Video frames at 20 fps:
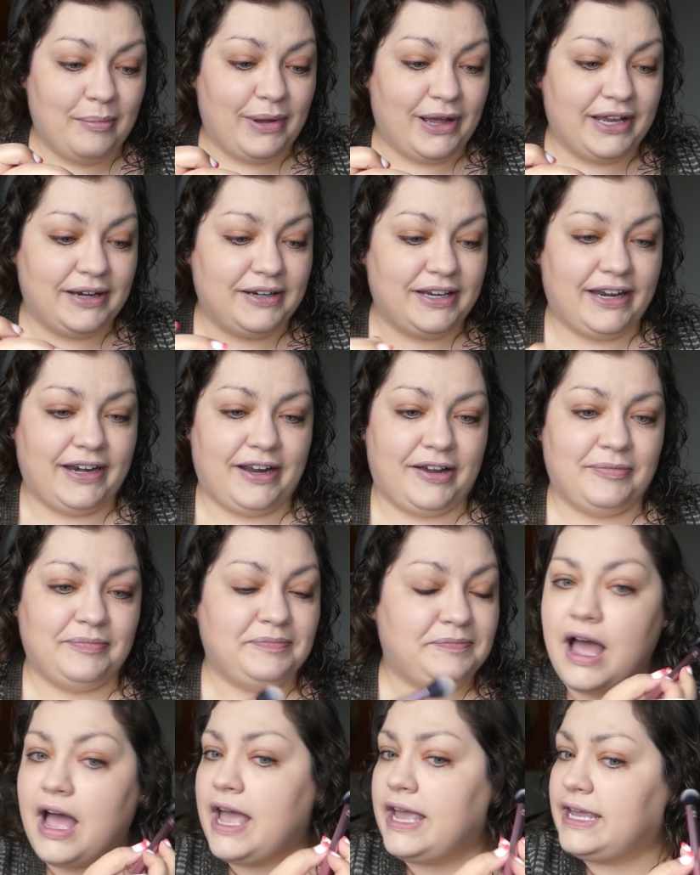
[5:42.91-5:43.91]
but, you know,
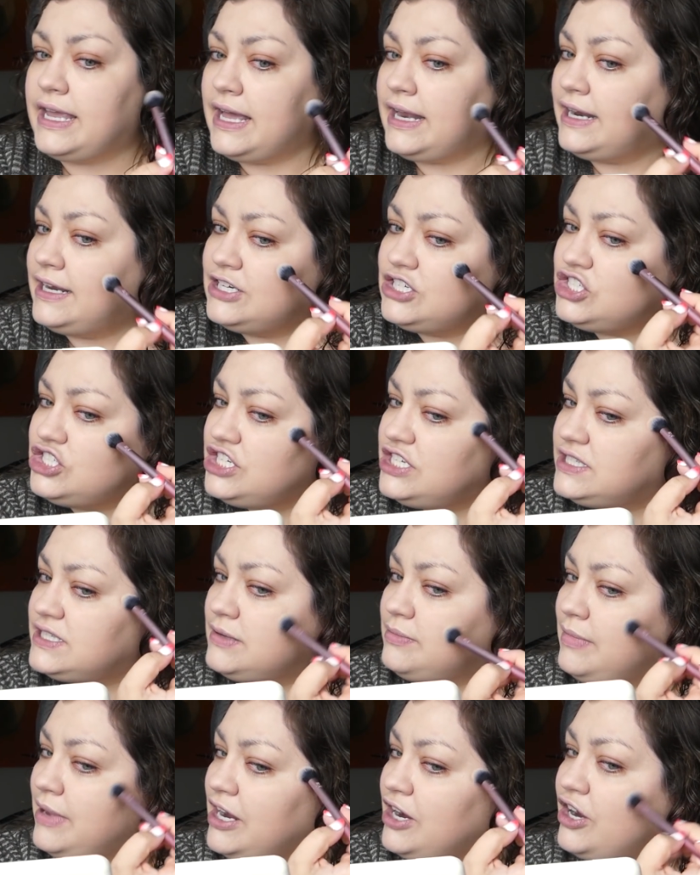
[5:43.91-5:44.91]
I get it. She's a
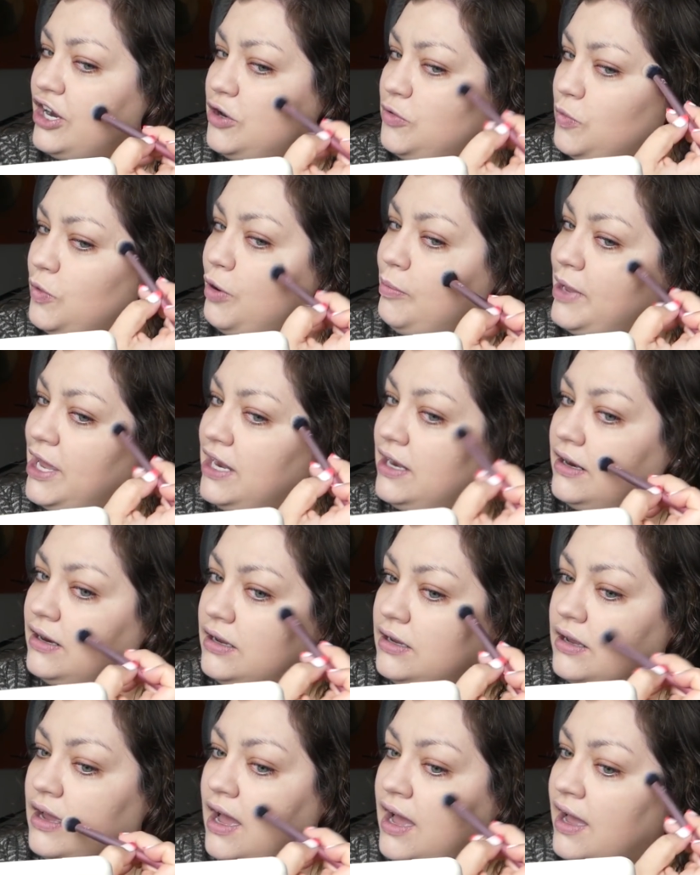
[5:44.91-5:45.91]
married woman,
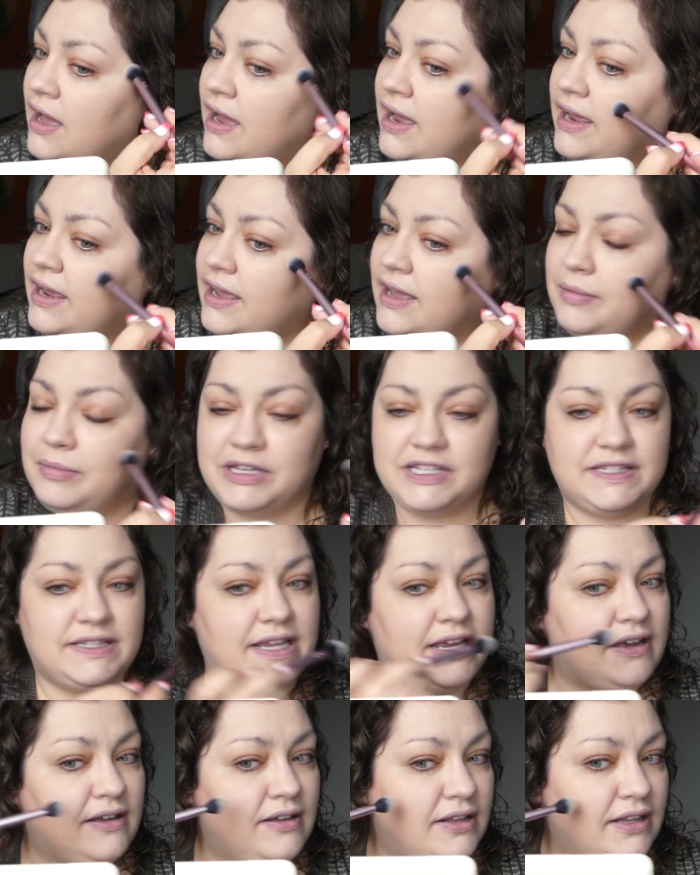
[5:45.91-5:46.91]
I am a
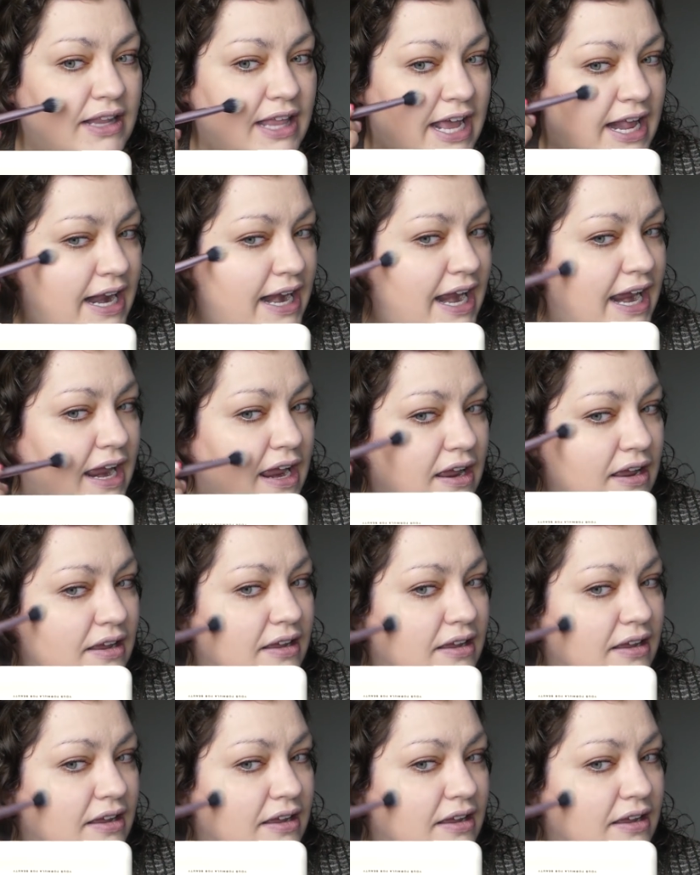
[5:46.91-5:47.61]
single lady